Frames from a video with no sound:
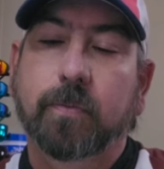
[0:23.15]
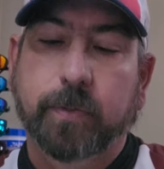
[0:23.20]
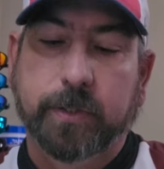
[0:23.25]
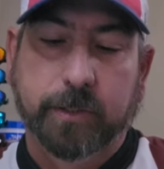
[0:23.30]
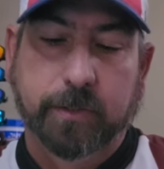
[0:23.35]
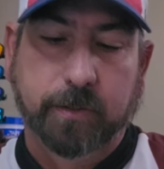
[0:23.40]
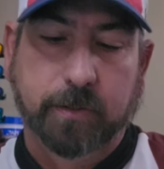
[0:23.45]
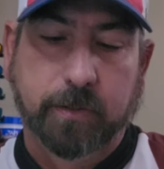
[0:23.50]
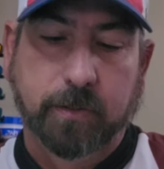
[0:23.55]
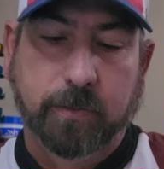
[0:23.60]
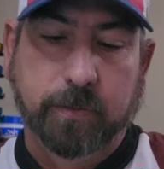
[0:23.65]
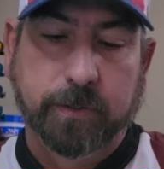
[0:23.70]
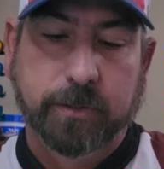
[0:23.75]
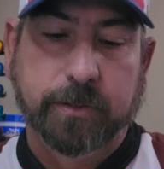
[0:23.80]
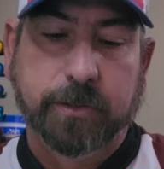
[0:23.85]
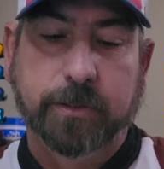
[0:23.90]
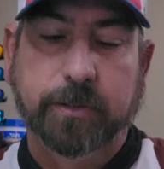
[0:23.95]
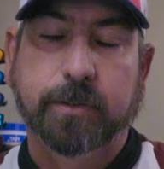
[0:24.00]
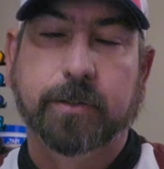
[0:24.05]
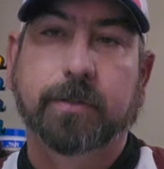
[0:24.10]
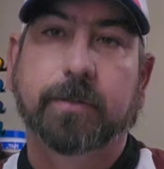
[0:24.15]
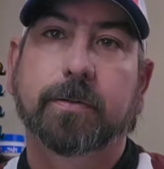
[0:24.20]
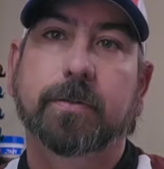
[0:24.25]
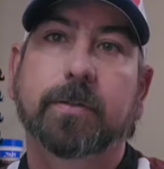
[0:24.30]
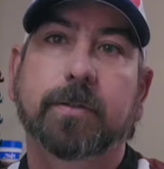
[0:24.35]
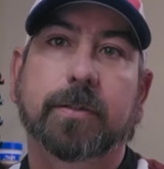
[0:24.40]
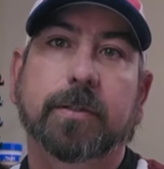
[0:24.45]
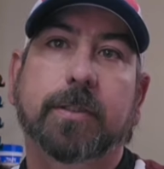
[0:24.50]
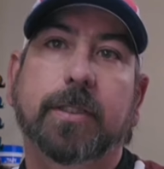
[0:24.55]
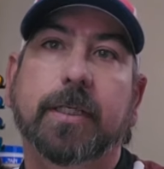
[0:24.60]
We are going to
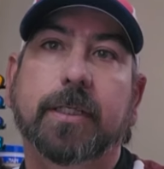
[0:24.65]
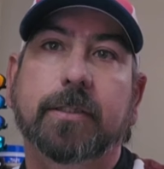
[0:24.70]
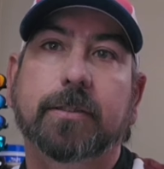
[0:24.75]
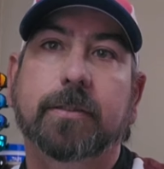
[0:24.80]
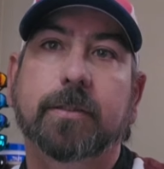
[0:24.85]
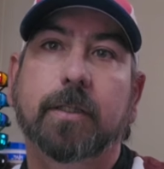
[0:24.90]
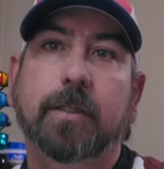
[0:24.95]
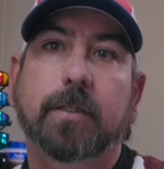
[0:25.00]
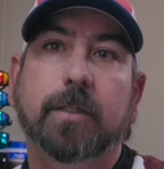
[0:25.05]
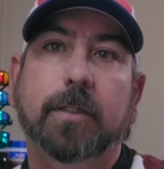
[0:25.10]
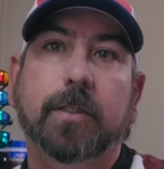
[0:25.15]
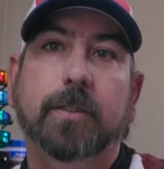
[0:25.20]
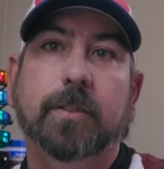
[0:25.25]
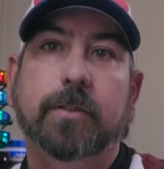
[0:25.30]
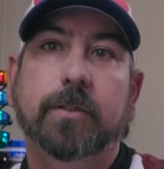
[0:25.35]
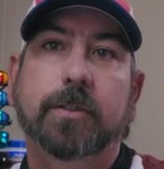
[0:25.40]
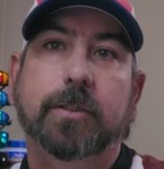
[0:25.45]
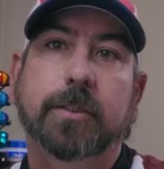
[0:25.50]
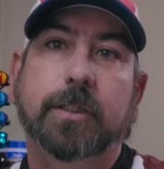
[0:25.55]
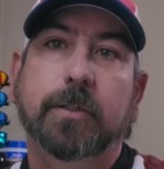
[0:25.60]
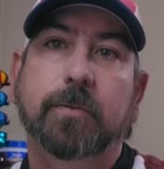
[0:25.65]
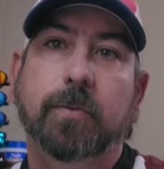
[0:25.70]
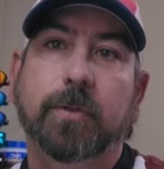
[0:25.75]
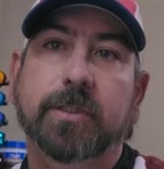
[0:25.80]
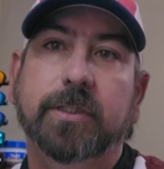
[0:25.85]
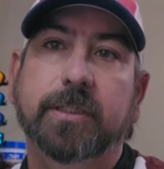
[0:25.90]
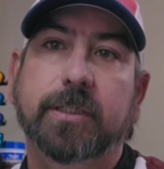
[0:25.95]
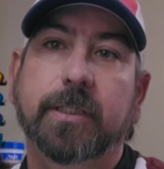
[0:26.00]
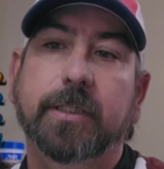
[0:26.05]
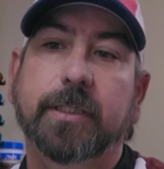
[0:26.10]
take a look, see
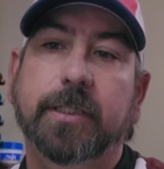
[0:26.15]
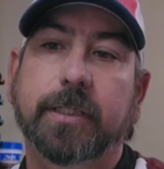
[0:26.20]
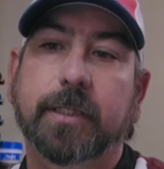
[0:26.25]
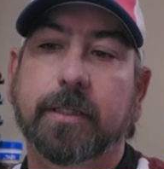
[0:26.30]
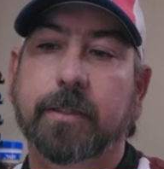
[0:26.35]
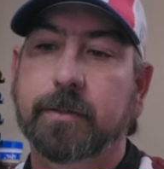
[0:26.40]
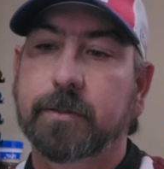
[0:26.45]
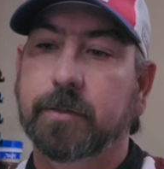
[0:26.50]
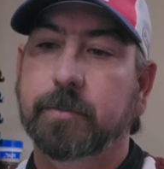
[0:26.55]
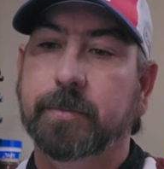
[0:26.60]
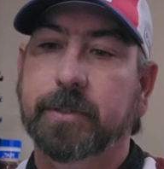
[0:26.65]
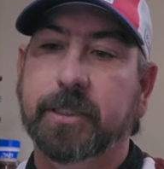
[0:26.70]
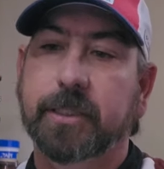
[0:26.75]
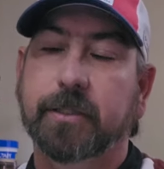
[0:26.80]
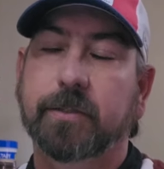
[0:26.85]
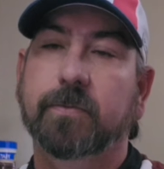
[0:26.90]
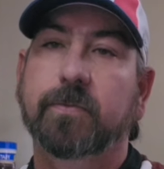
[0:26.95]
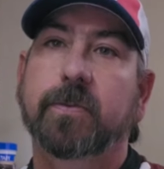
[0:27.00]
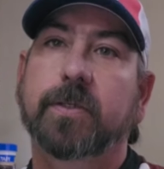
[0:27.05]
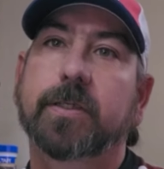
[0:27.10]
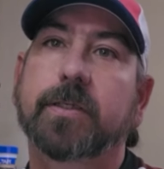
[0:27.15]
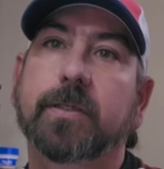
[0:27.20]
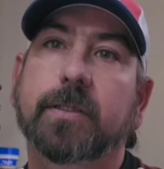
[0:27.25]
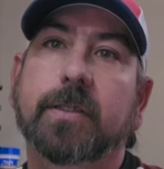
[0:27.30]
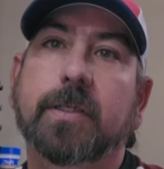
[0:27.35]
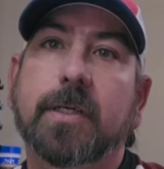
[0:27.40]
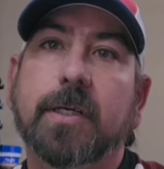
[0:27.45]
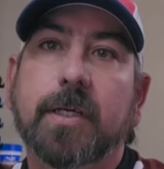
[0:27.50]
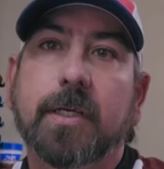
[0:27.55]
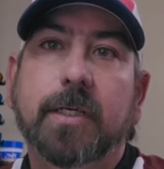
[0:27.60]
what's in here to begin with,
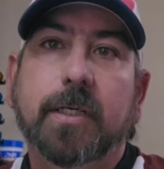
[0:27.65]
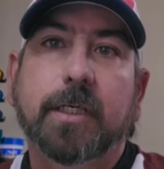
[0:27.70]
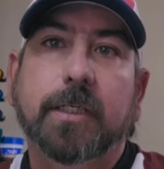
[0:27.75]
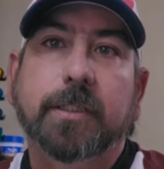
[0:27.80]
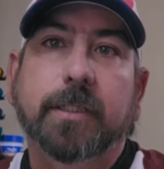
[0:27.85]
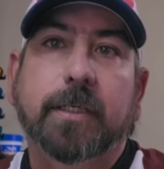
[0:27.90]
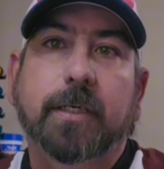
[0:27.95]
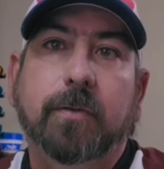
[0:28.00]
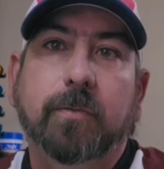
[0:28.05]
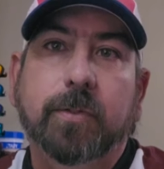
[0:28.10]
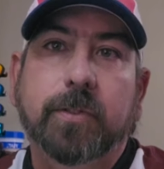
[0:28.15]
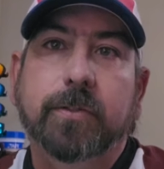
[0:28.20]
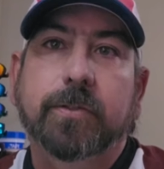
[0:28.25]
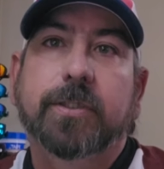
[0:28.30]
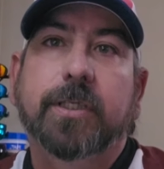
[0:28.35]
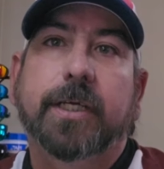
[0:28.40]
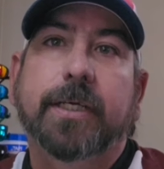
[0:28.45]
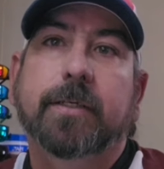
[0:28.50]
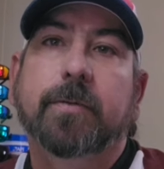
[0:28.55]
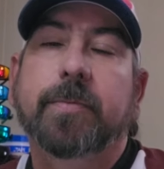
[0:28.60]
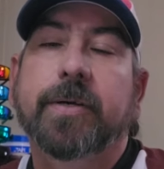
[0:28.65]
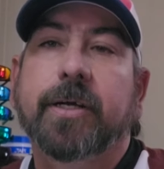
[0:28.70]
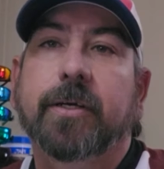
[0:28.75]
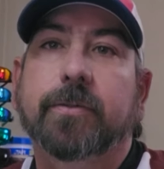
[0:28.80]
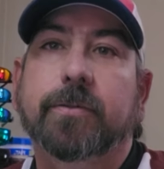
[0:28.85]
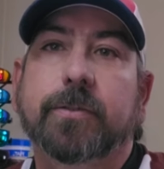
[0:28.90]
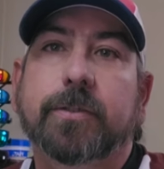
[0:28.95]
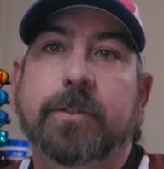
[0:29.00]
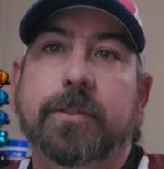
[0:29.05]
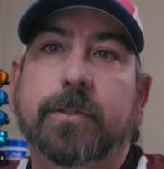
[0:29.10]
and then I will take them
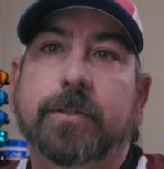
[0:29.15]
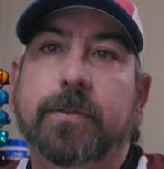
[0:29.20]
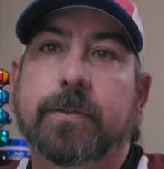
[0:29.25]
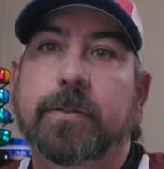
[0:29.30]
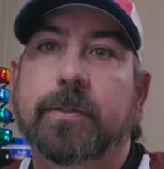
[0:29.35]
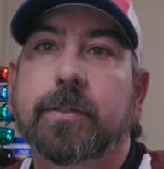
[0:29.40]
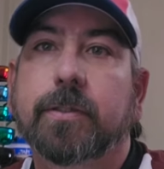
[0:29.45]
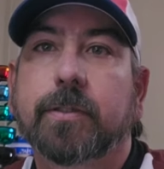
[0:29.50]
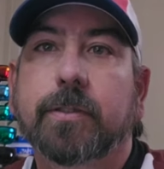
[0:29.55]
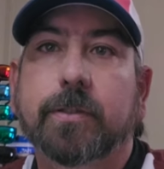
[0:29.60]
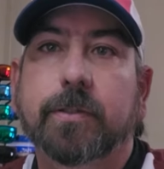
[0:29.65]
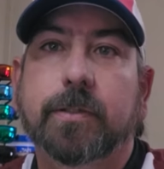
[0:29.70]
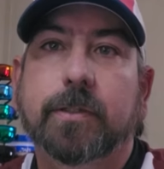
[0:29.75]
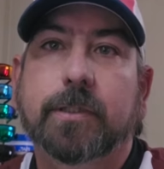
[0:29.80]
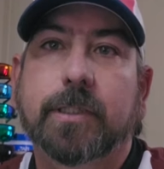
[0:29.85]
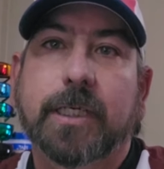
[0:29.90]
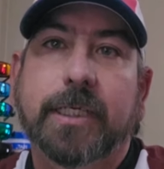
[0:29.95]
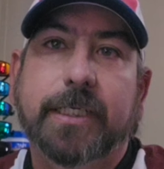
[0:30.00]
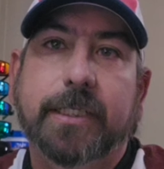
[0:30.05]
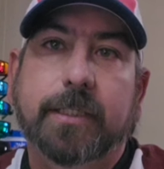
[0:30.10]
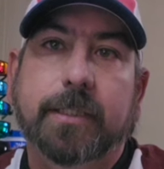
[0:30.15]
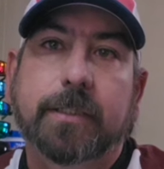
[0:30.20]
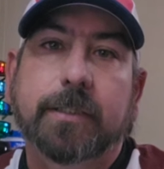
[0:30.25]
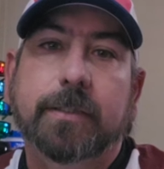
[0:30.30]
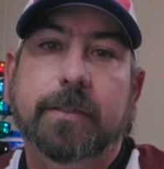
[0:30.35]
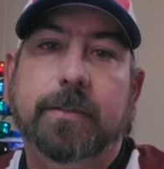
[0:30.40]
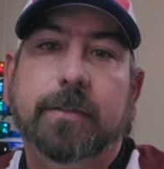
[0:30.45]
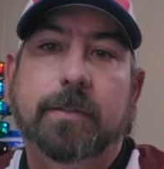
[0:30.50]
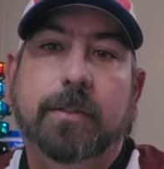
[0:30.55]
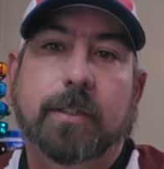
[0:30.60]
out to the lake,
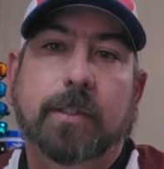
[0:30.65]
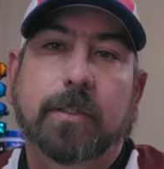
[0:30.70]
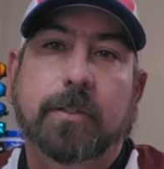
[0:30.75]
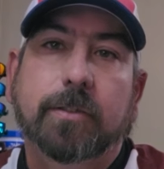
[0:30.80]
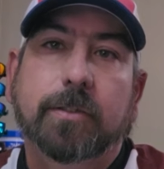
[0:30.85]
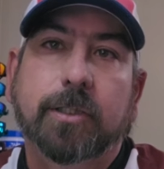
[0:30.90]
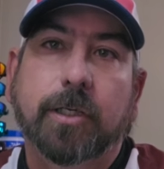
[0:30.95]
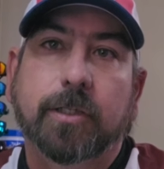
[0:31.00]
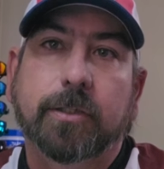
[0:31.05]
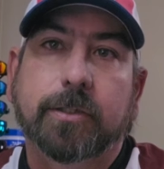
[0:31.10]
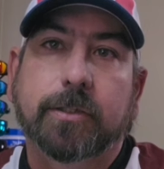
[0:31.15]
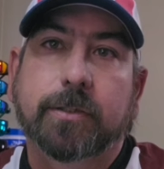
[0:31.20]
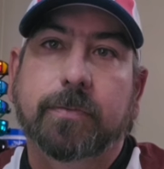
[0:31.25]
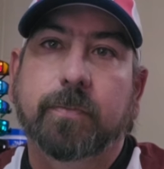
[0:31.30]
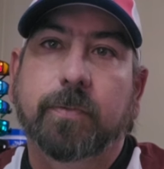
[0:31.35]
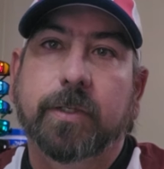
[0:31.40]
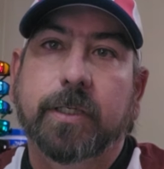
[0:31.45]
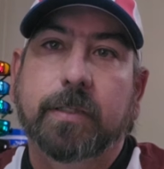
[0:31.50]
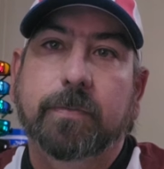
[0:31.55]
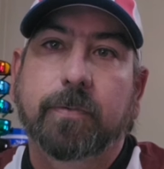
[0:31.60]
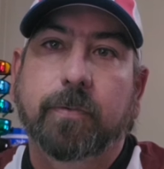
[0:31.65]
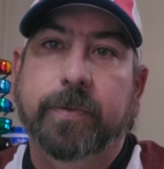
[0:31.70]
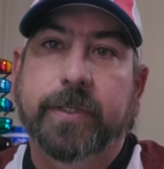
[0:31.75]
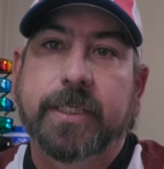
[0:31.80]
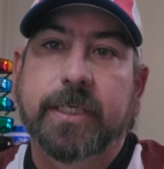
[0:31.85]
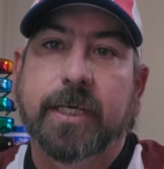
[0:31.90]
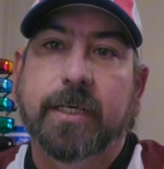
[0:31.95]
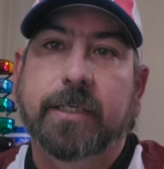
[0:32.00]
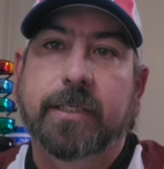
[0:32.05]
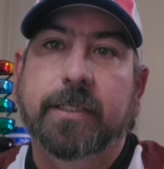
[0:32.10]
toss whatever we
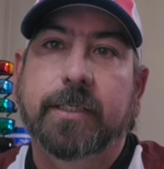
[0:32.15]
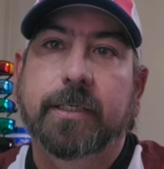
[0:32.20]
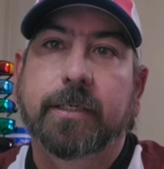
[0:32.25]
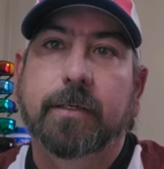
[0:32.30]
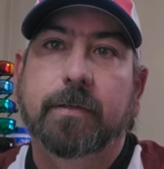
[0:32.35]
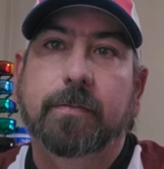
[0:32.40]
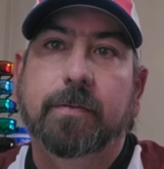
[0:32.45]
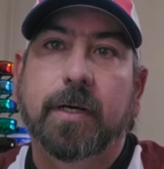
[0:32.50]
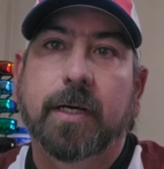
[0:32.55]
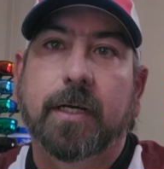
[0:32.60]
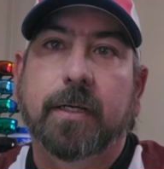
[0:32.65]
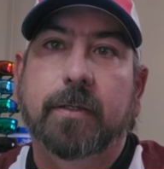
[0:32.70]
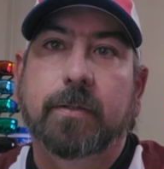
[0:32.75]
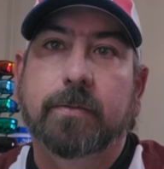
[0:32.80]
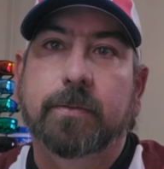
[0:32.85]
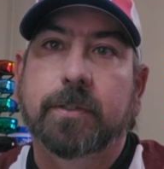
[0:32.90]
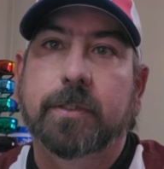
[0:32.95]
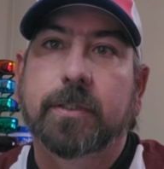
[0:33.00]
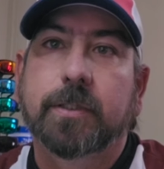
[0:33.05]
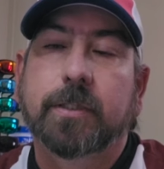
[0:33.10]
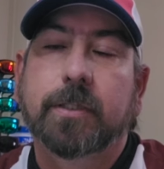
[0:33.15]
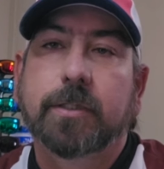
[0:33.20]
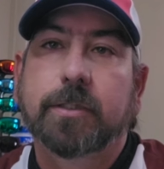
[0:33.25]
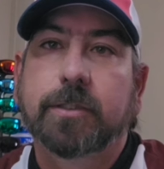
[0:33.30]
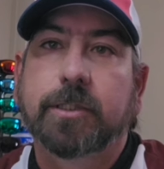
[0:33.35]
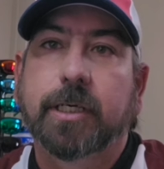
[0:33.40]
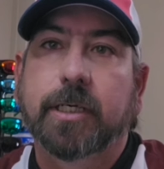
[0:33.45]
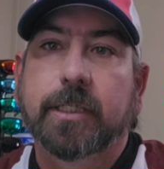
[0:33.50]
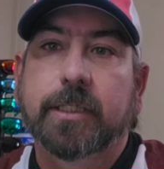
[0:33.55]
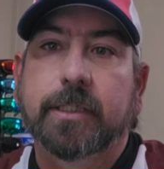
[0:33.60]
got in here around,
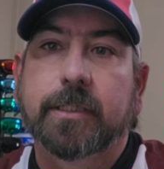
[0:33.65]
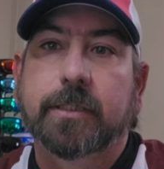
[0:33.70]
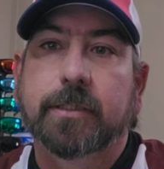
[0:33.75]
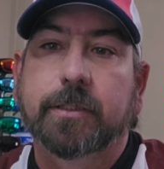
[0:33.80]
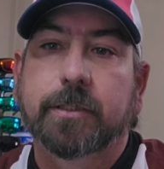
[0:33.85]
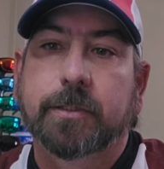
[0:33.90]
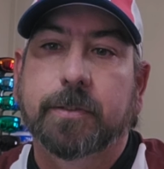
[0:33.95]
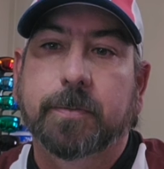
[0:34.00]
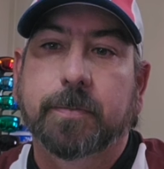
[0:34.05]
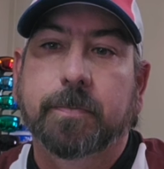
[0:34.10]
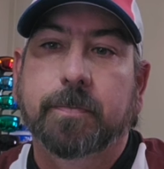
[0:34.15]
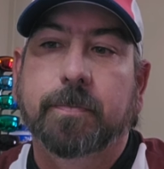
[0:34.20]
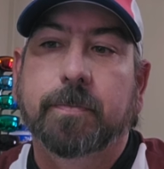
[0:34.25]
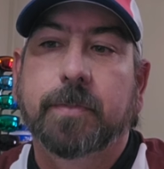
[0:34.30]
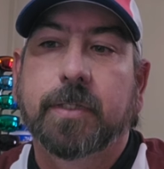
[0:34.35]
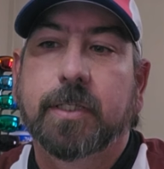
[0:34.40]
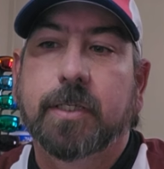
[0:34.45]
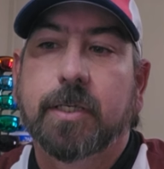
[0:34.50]
try to get some